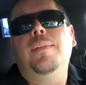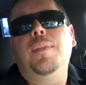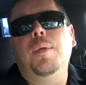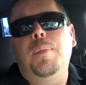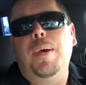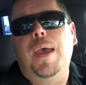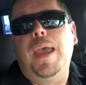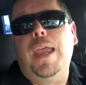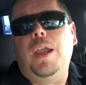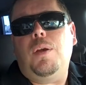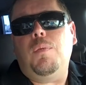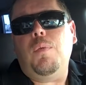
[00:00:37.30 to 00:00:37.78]
the
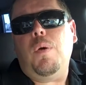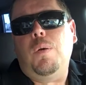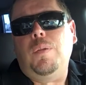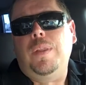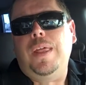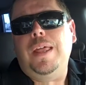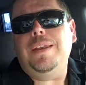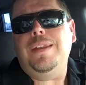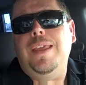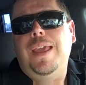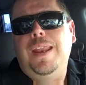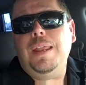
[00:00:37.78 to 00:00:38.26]
bank won't
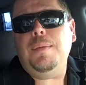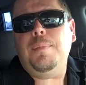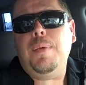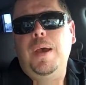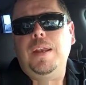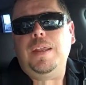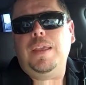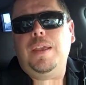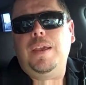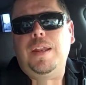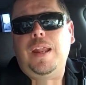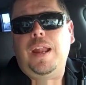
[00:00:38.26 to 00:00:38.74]
lend any
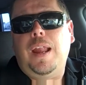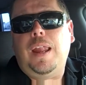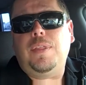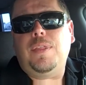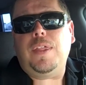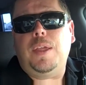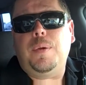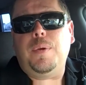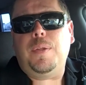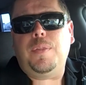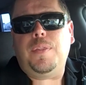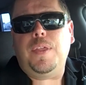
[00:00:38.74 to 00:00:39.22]
money on
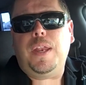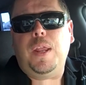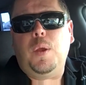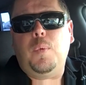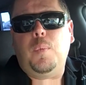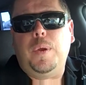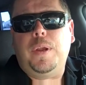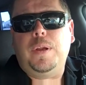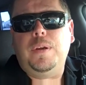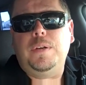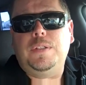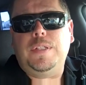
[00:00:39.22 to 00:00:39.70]
anything with any
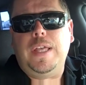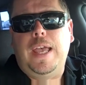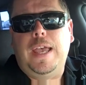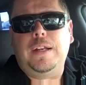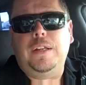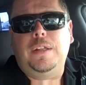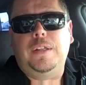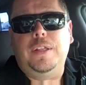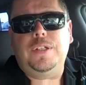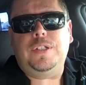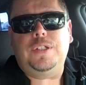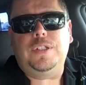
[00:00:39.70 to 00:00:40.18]
weird
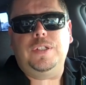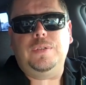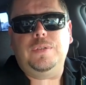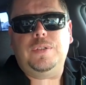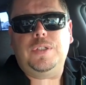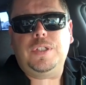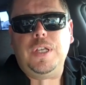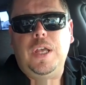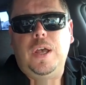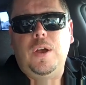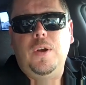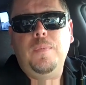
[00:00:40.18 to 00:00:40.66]
title issues.
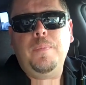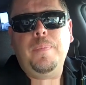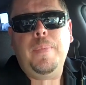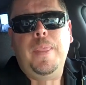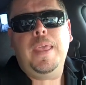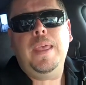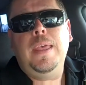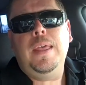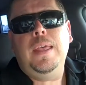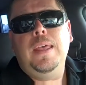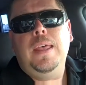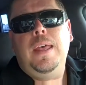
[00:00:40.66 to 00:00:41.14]
So,
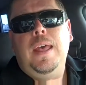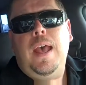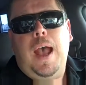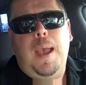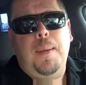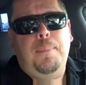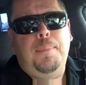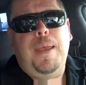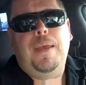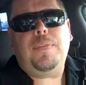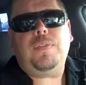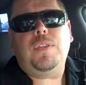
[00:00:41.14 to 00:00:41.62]

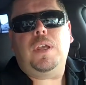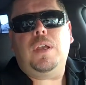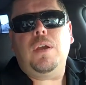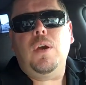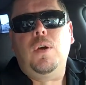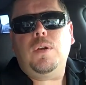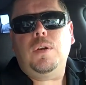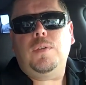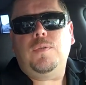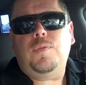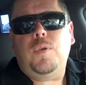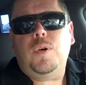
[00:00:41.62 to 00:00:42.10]
I met the
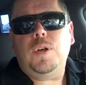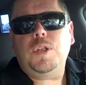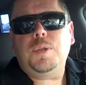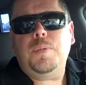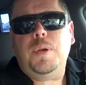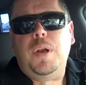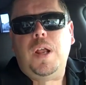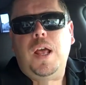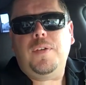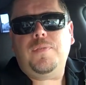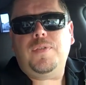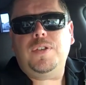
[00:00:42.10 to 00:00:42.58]
code
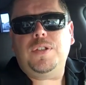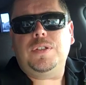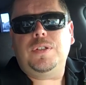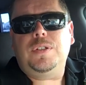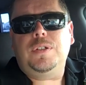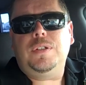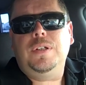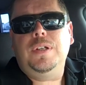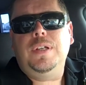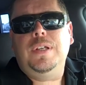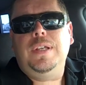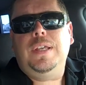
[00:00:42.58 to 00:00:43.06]
enforcement
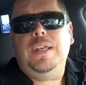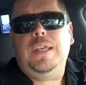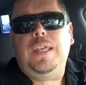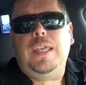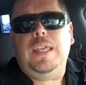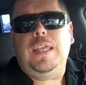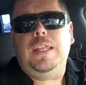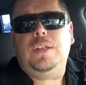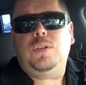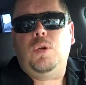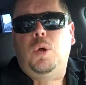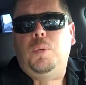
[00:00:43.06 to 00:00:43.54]
officer.
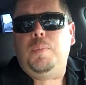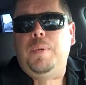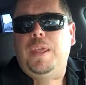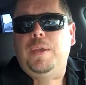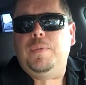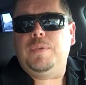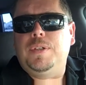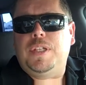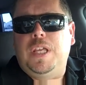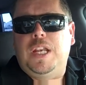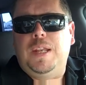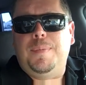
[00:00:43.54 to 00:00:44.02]
He told me
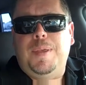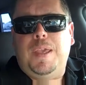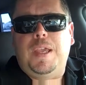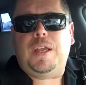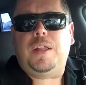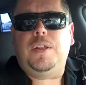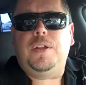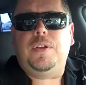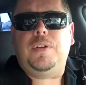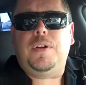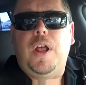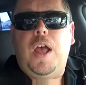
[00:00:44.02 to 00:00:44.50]
it was going to be
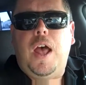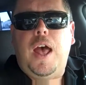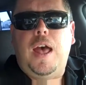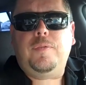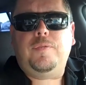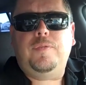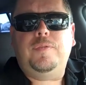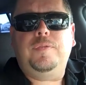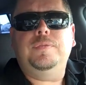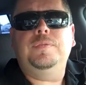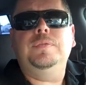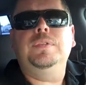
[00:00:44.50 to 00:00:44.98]
cleared
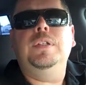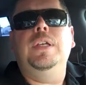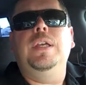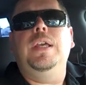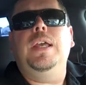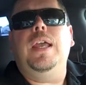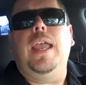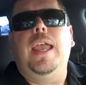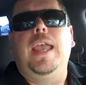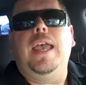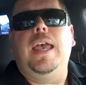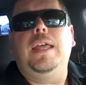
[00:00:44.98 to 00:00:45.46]
off,
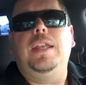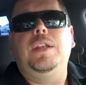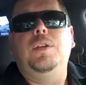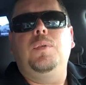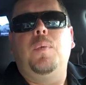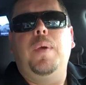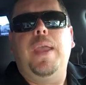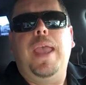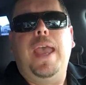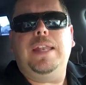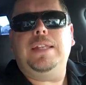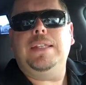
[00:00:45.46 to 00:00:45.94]

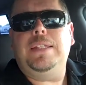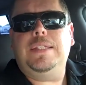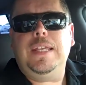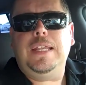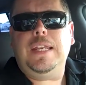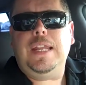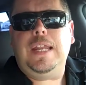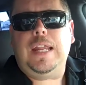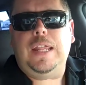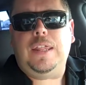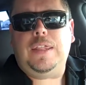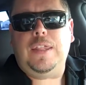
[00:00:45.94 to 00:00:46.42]
and we hadn't
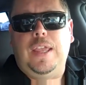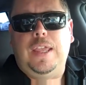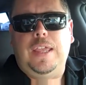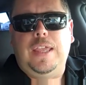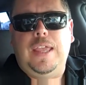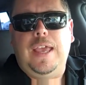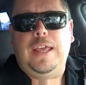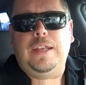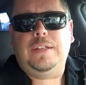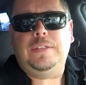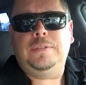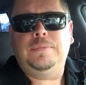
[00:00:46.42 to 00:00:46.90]
seen anything
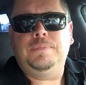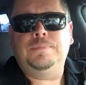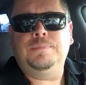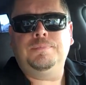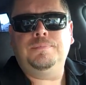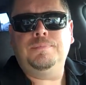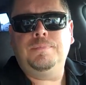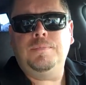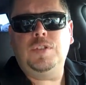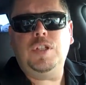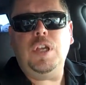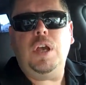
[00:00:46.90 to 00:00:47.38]
yet.
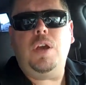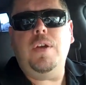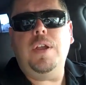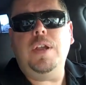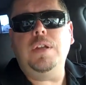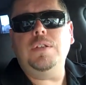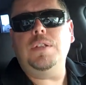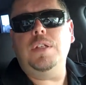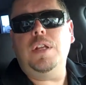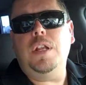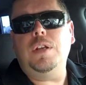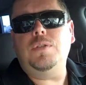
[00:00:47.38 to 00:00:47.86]
So,
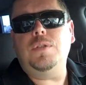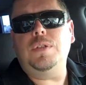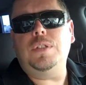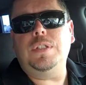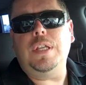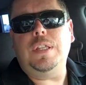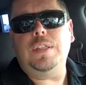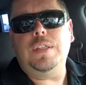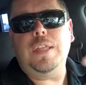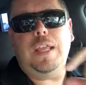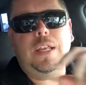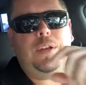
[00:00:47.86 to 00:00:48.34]
here's an
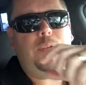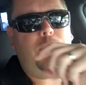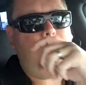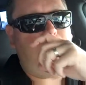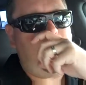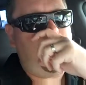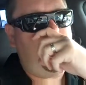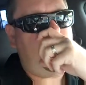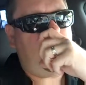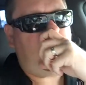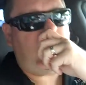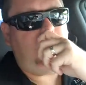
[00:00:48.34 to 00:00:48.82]
interesting thing to
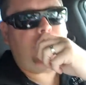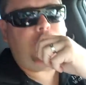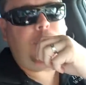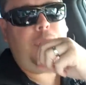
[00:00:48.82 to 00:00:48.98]
remember